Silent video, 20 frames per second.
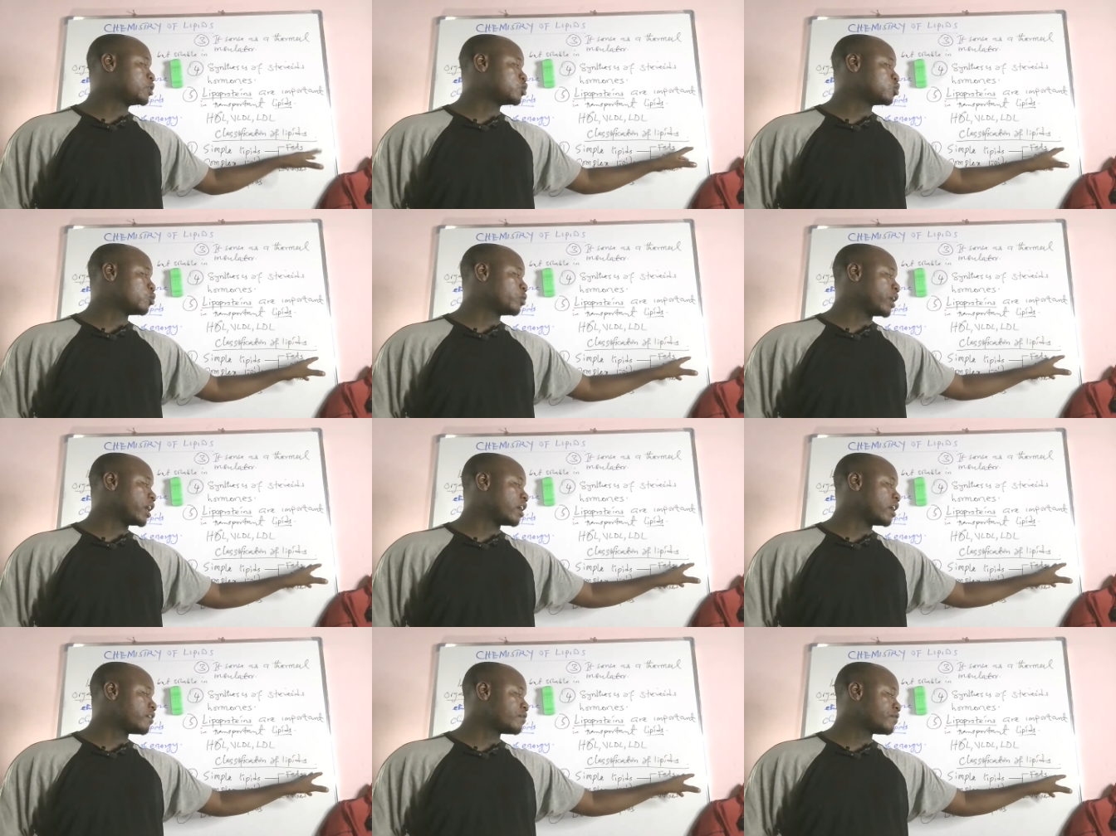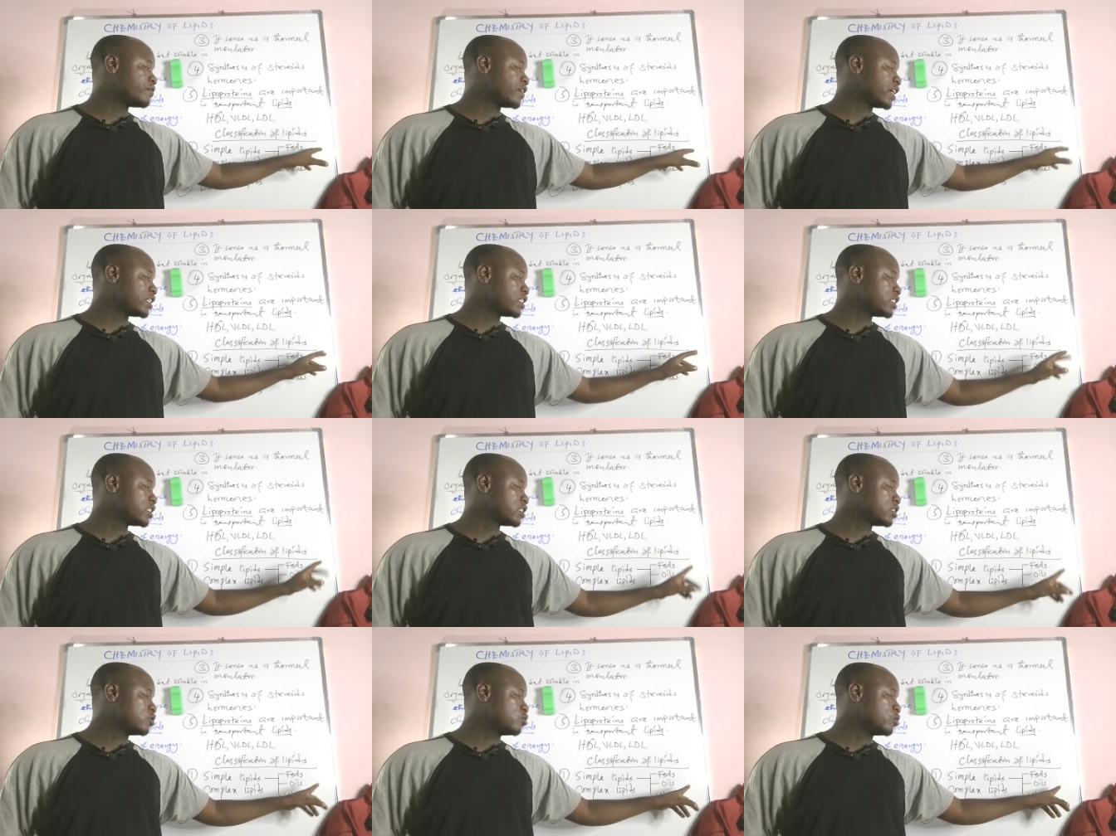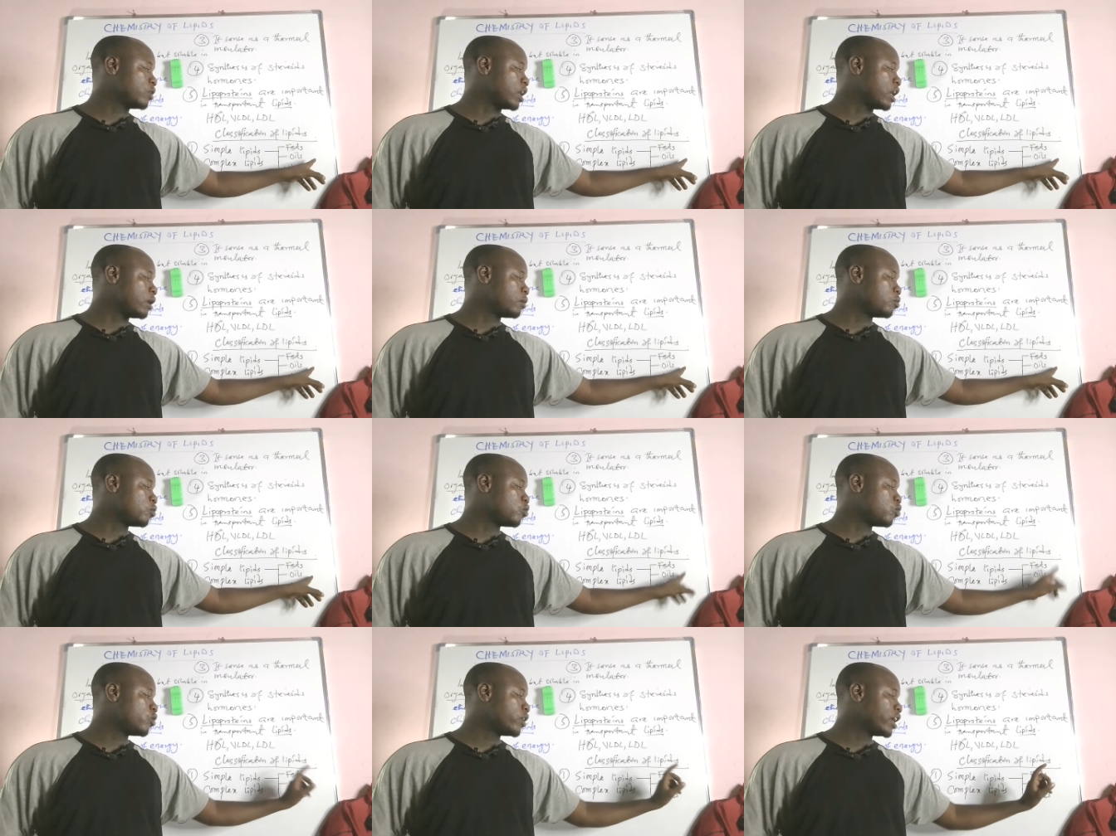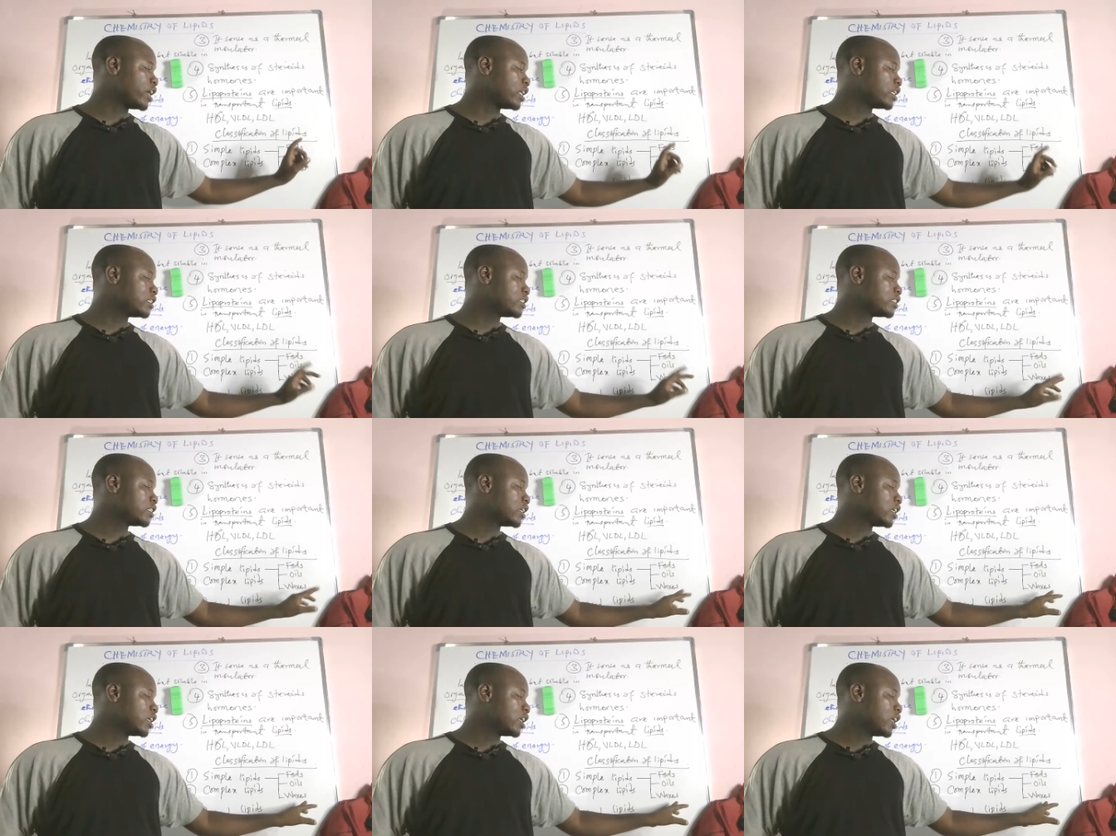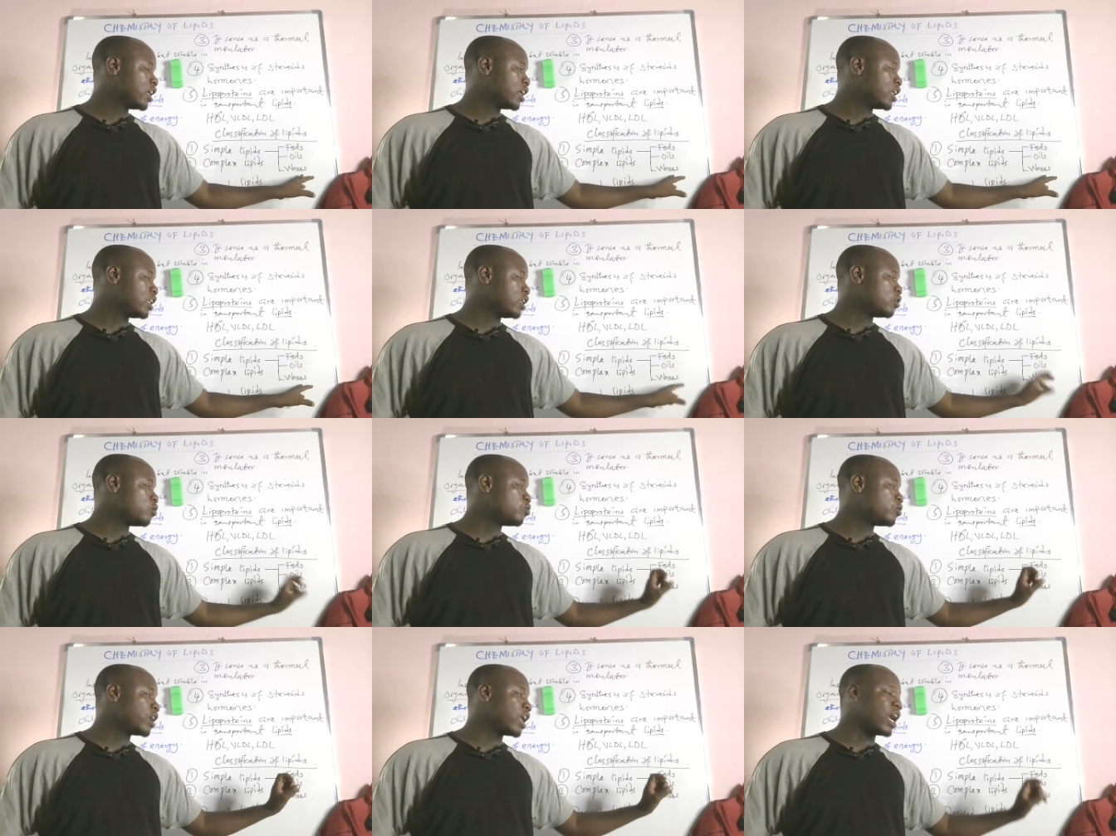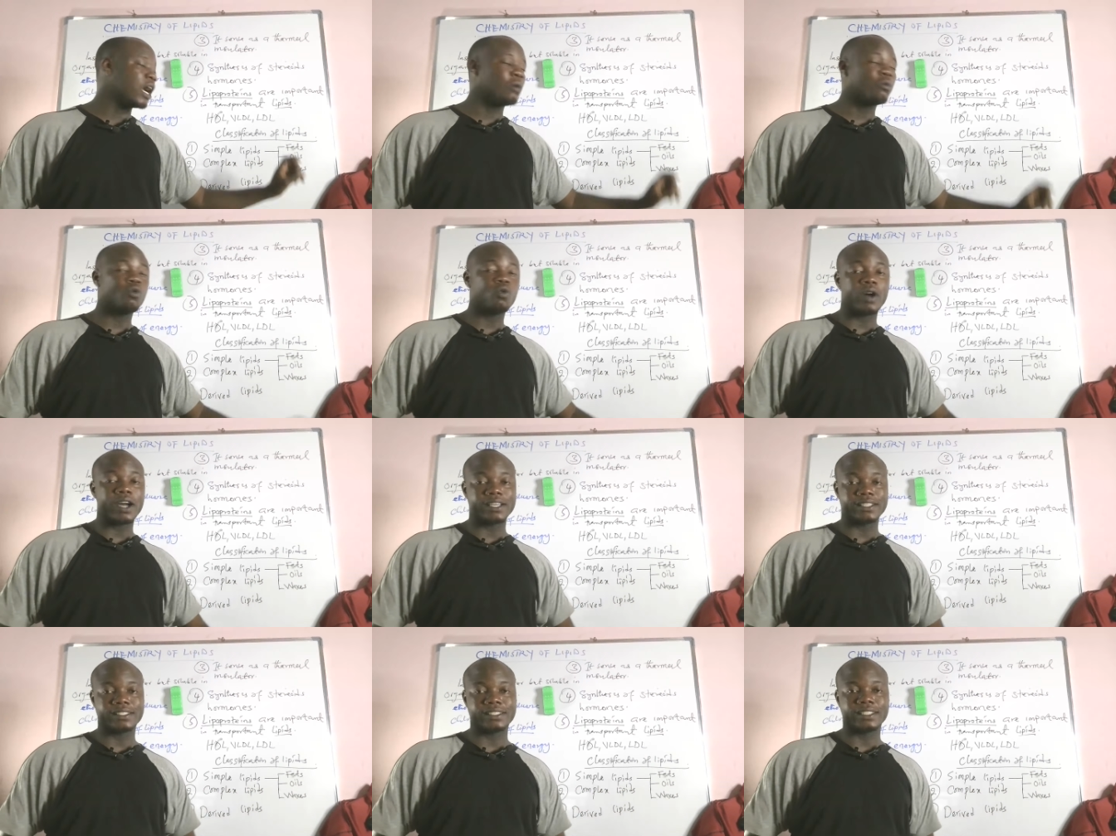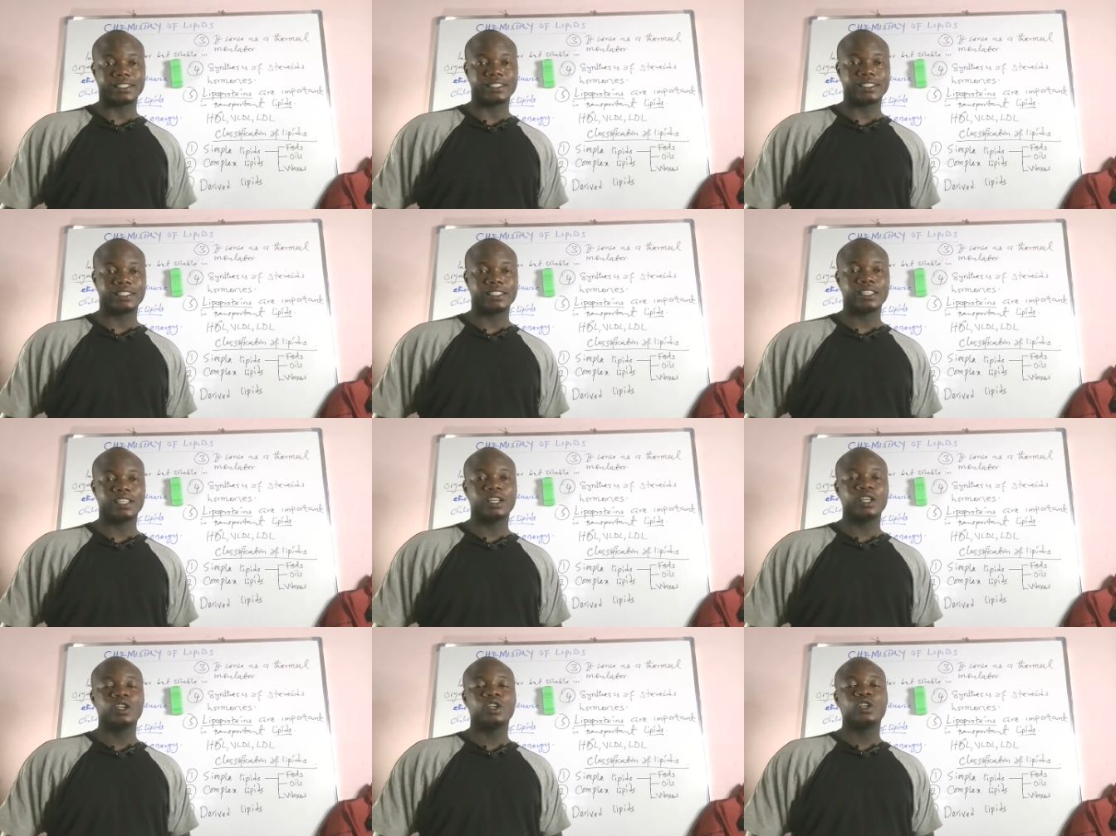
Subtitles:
So we have fats, we have oils, and then we have waxes.